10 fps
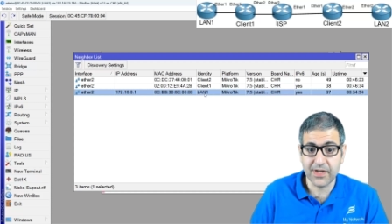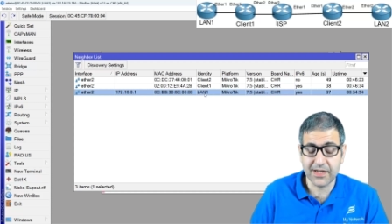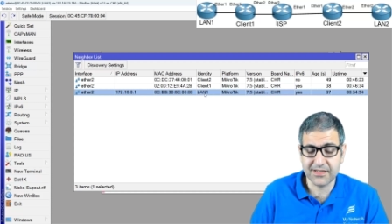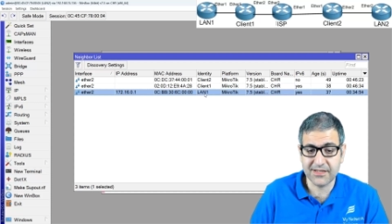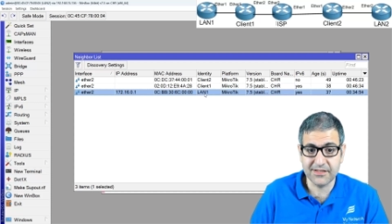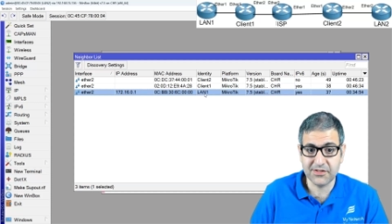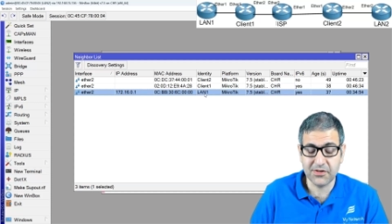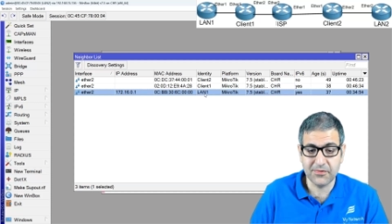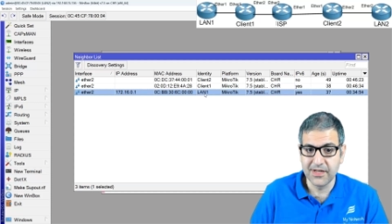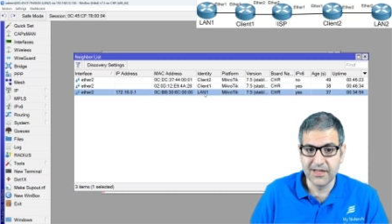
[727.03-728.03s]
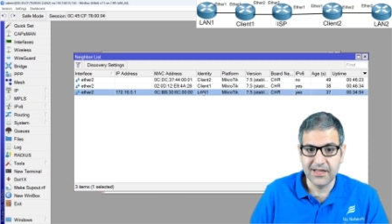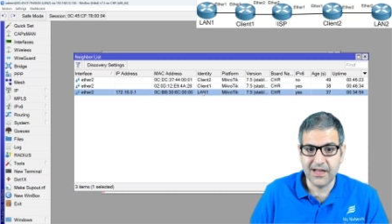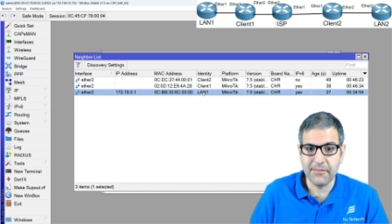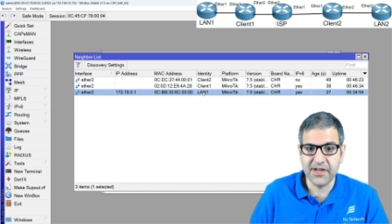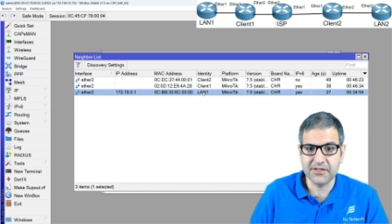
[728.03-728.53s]
Excellent. So
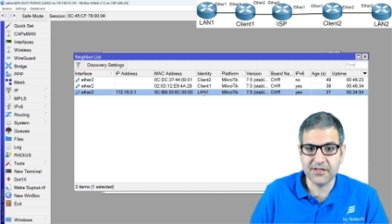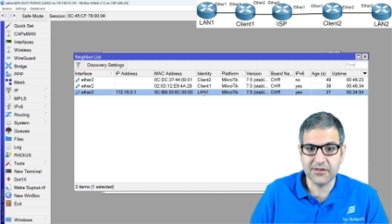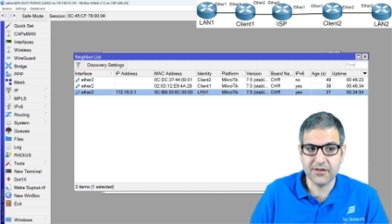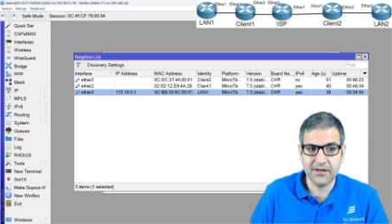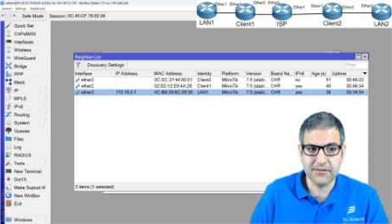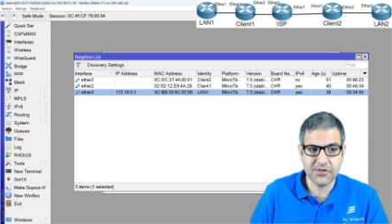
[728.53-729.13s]
amazing. Yeah.